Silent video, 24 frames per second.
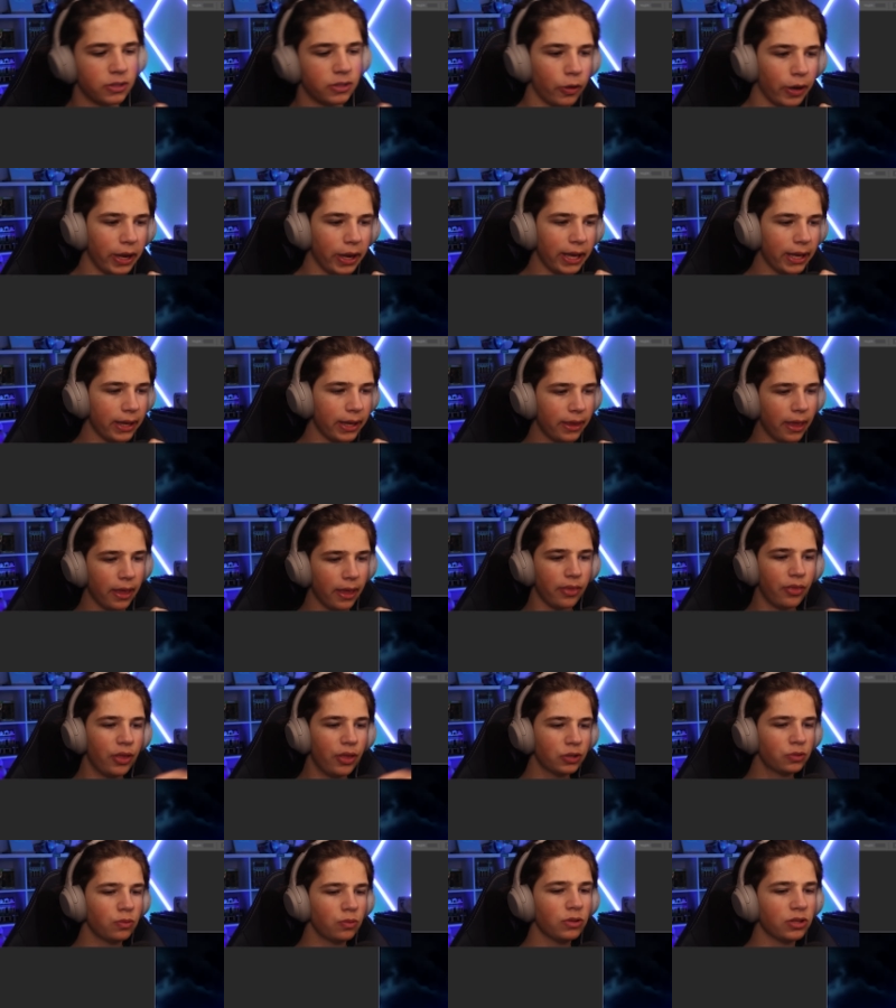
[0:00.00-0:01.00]
so it, th
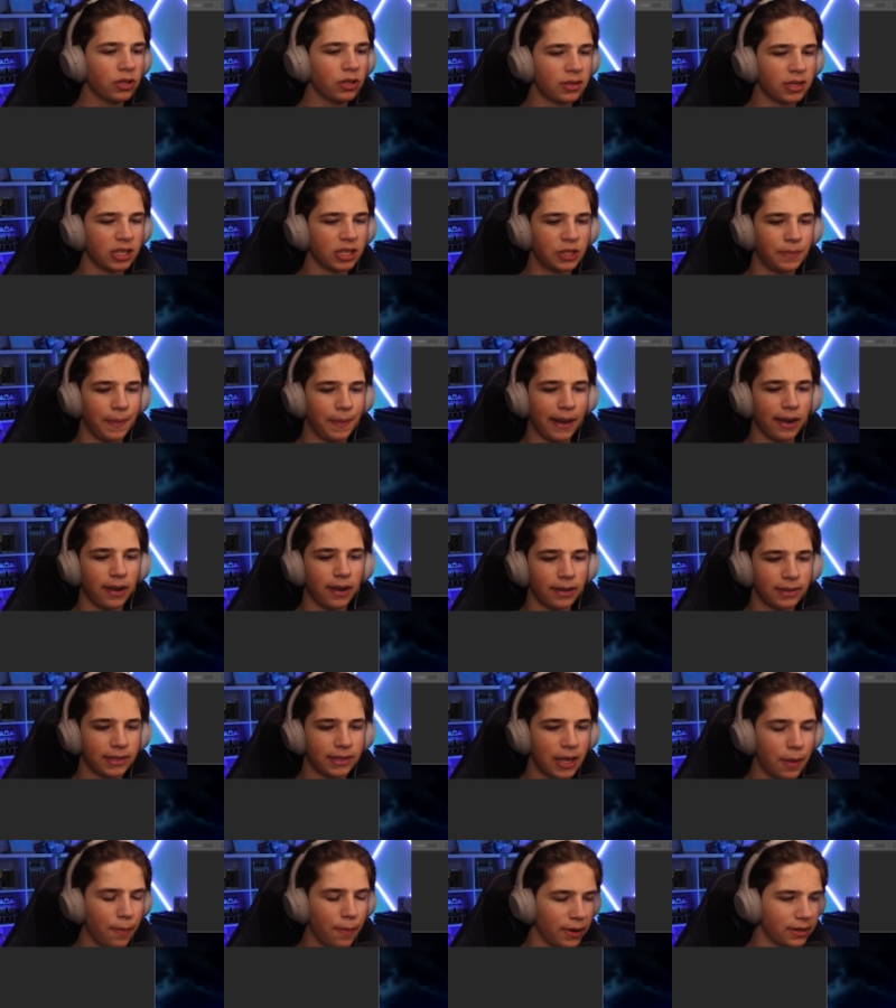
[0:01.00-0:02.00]
this one just expanded
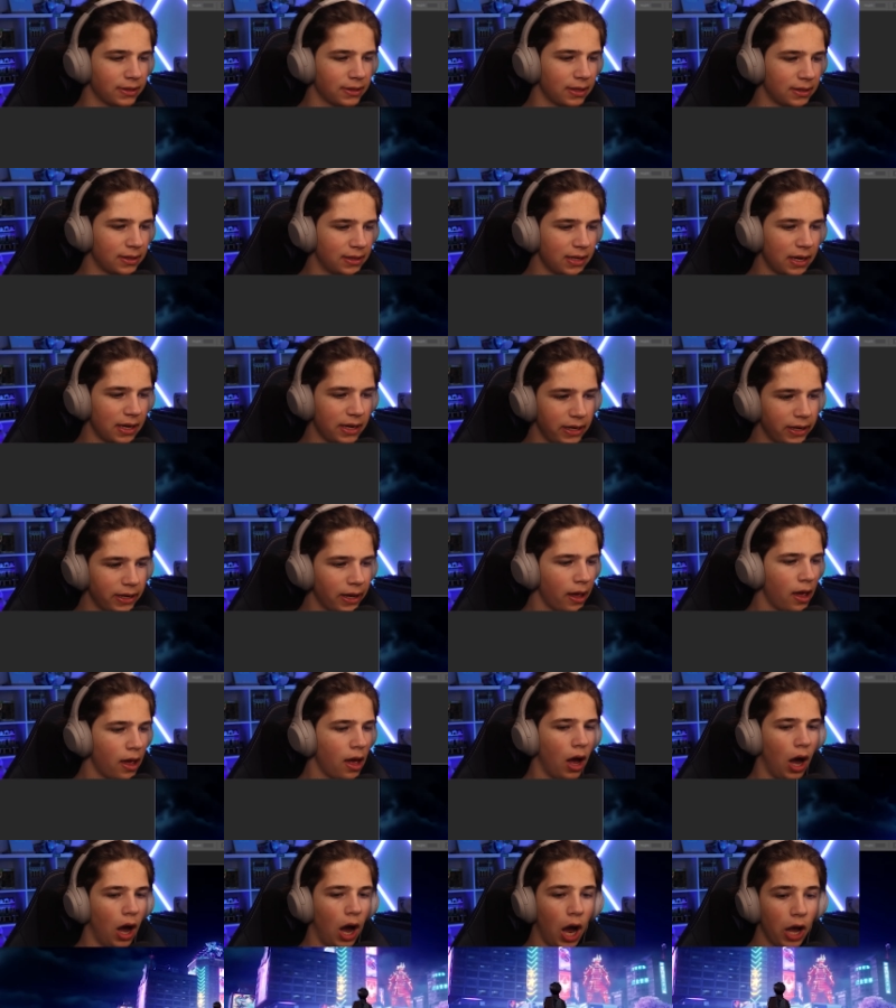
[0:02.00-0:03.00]
to keep it as the city.
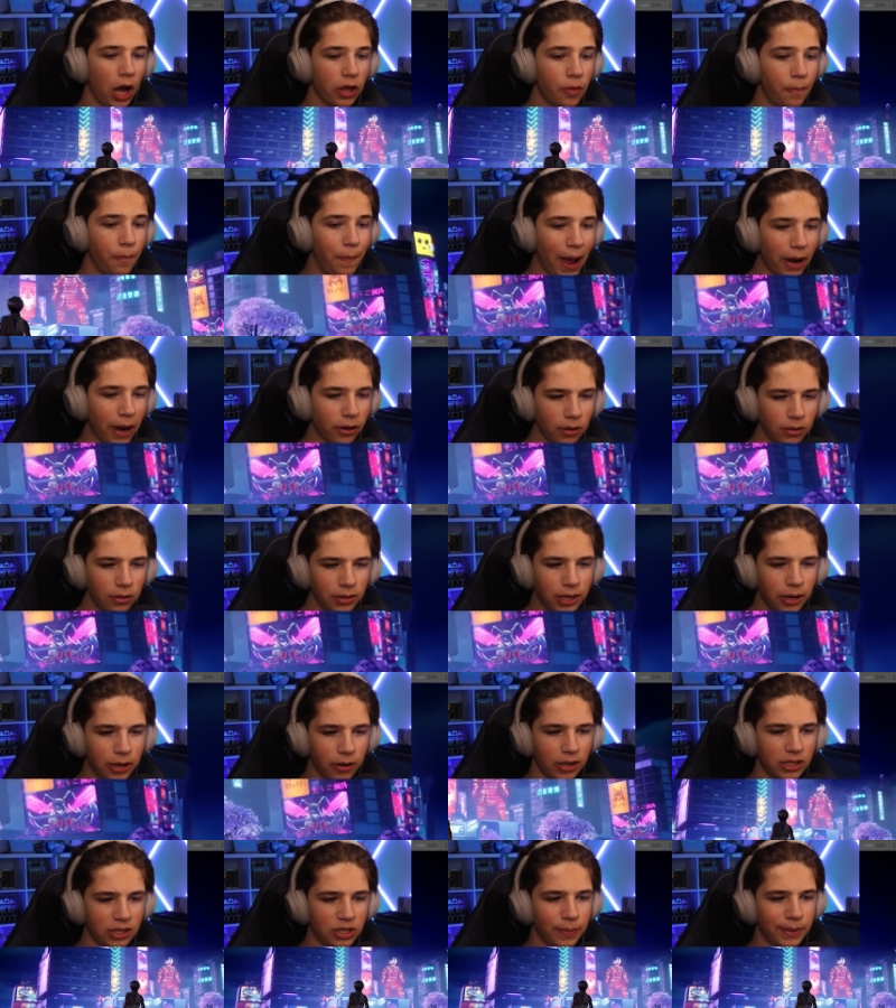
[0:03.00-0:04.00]
Uh, the background
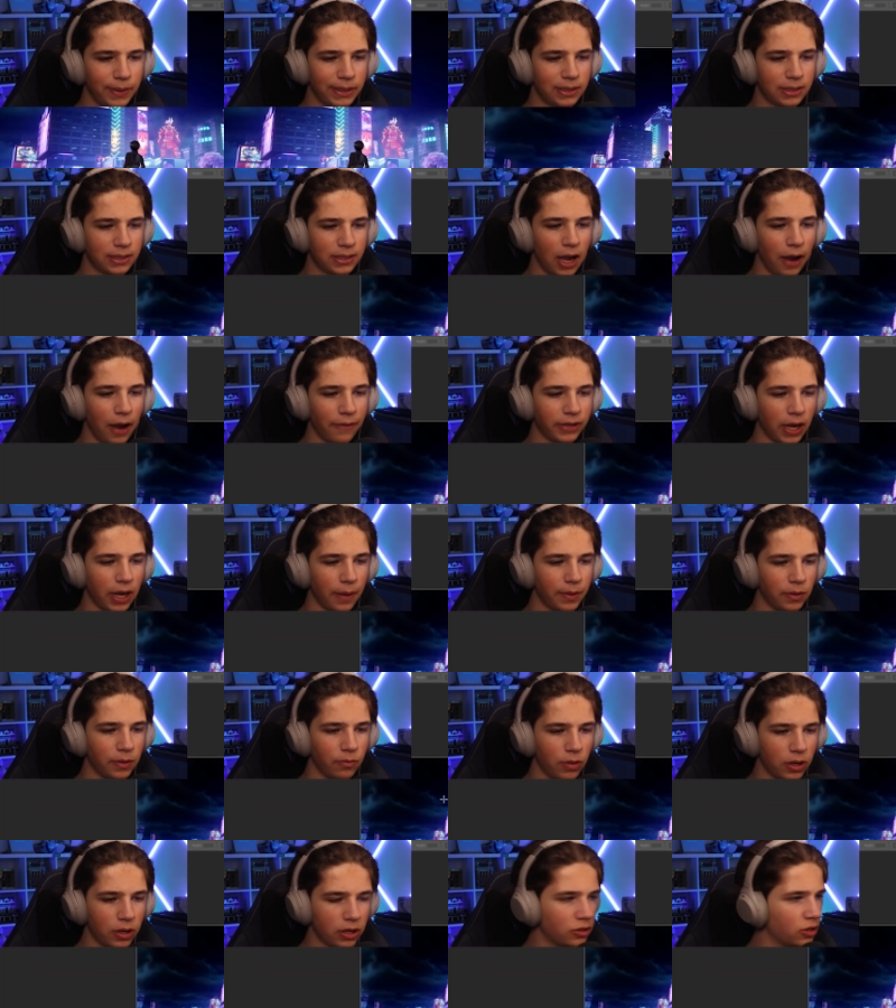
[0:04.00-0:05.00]
here is a bit scuffed. I
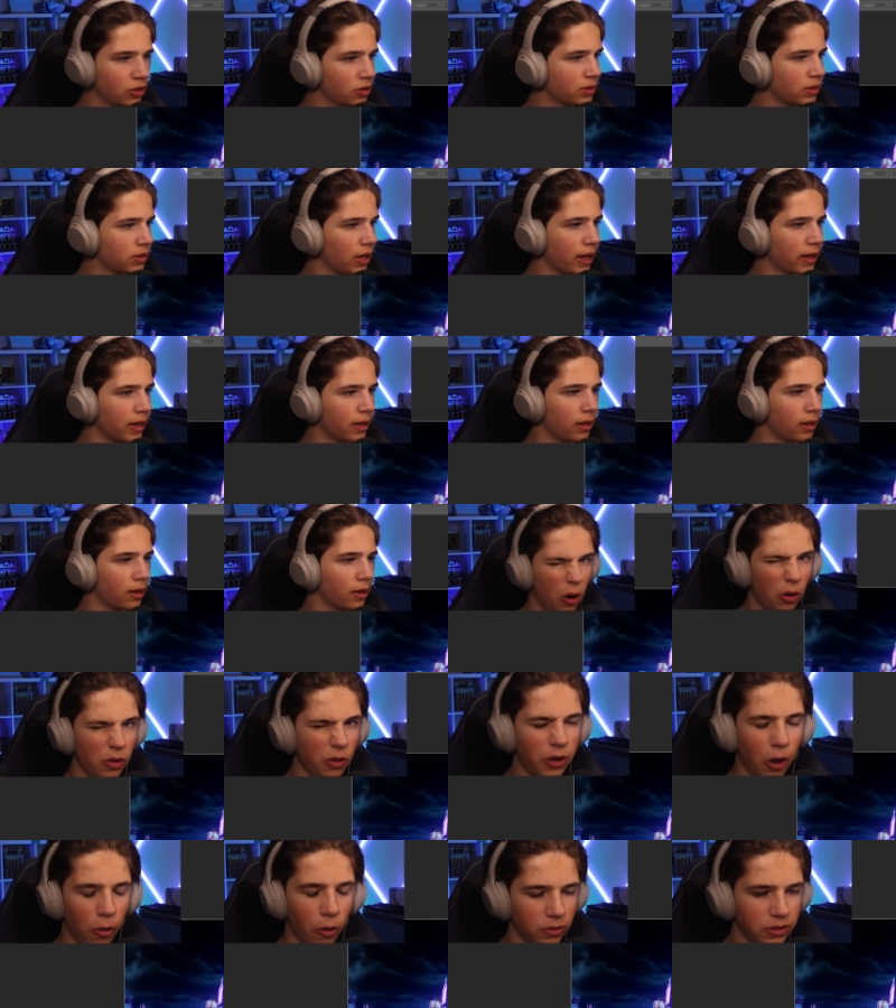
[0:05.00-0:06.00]
mean, we could just like, no,
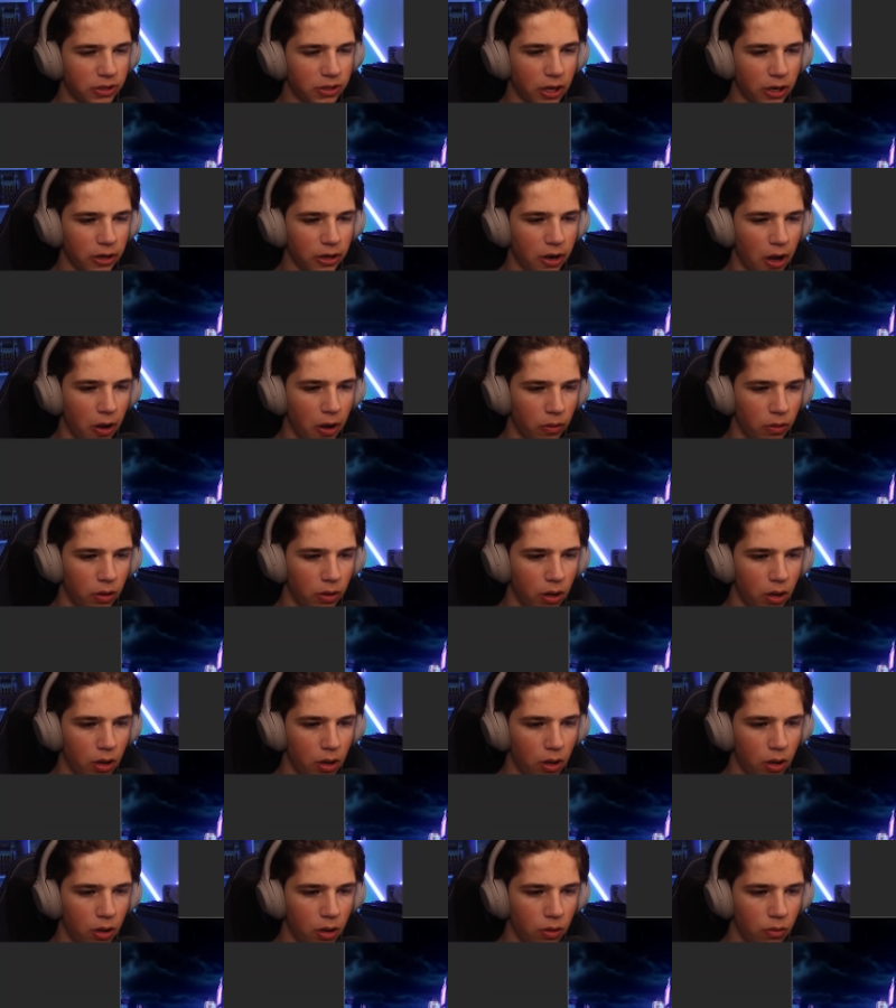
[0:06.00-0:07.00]
no one's gonna know.
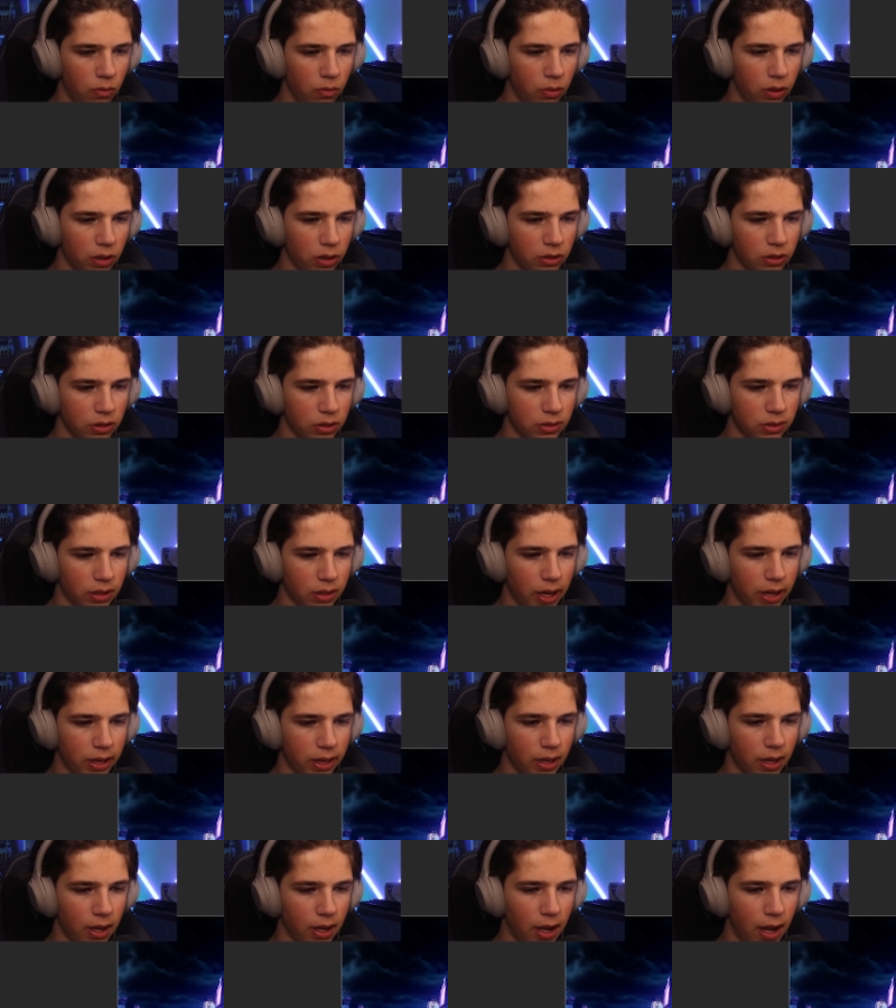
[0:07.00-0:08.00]
We can just
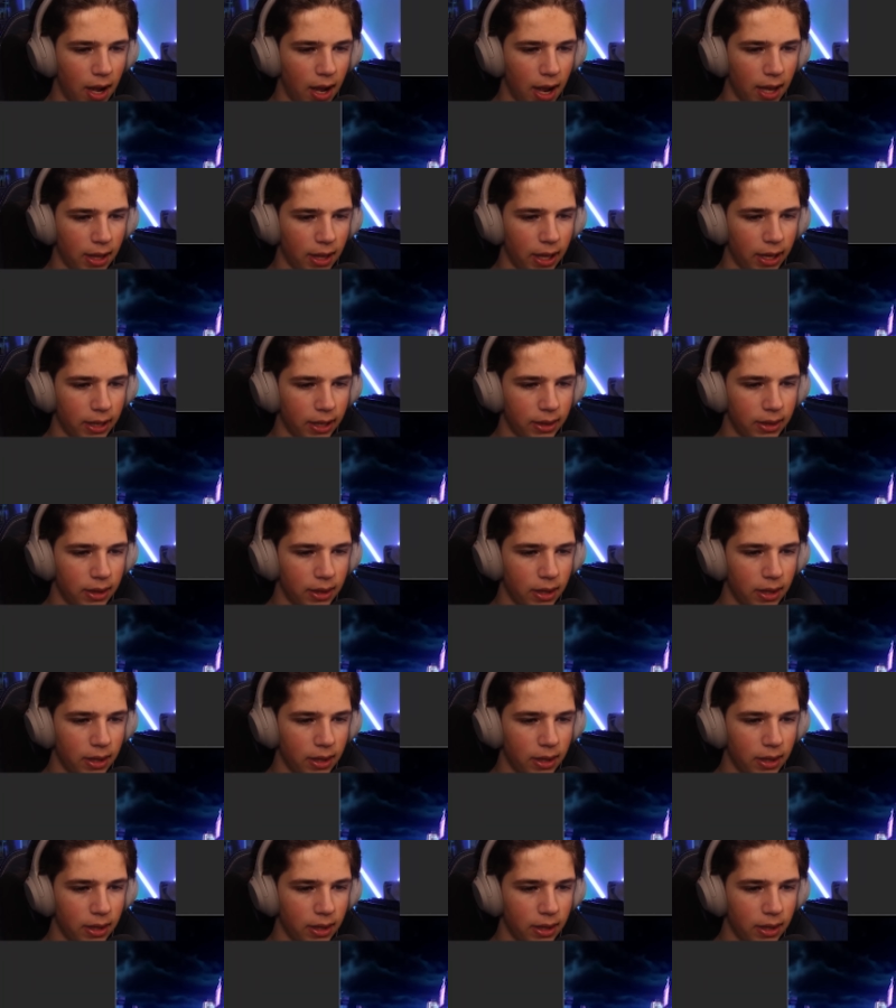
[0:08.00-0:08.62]
like highlight